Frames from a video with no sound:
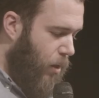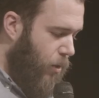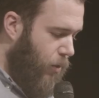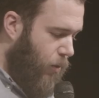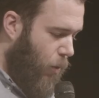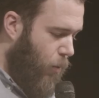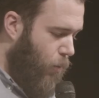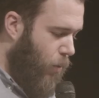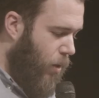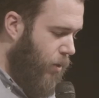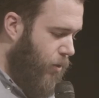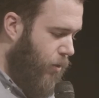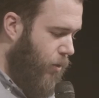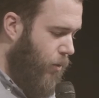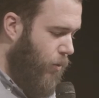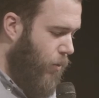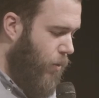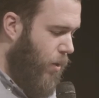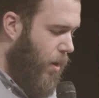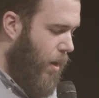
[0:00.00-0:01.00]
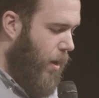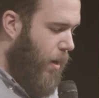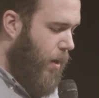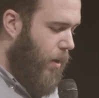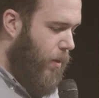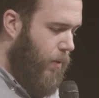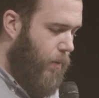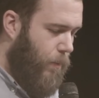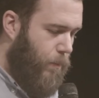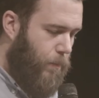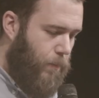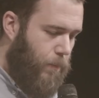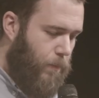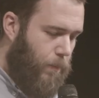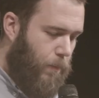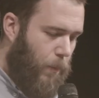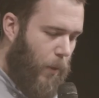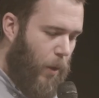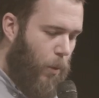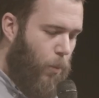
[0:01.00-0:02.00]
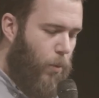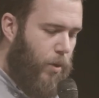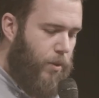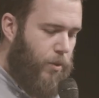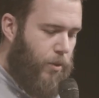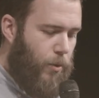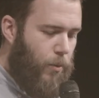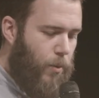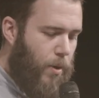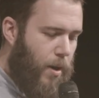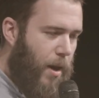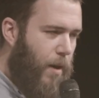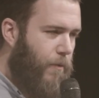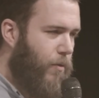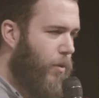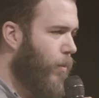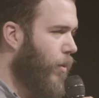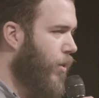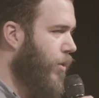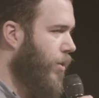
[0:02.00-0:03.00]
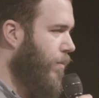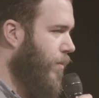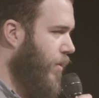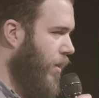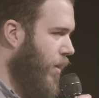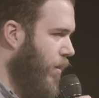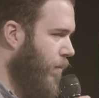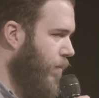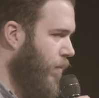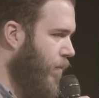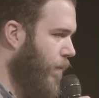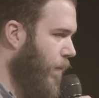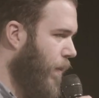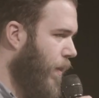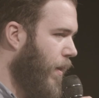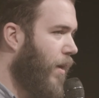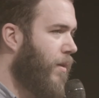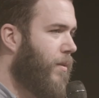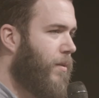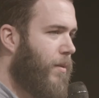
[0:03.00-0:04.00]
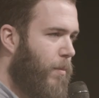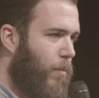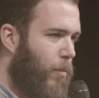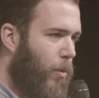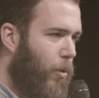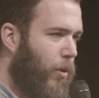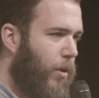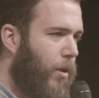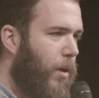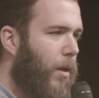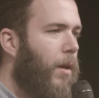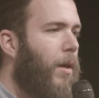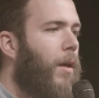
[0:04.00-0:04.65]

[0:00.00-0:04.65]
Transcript: So once you, uh, once you have your worship team assembled,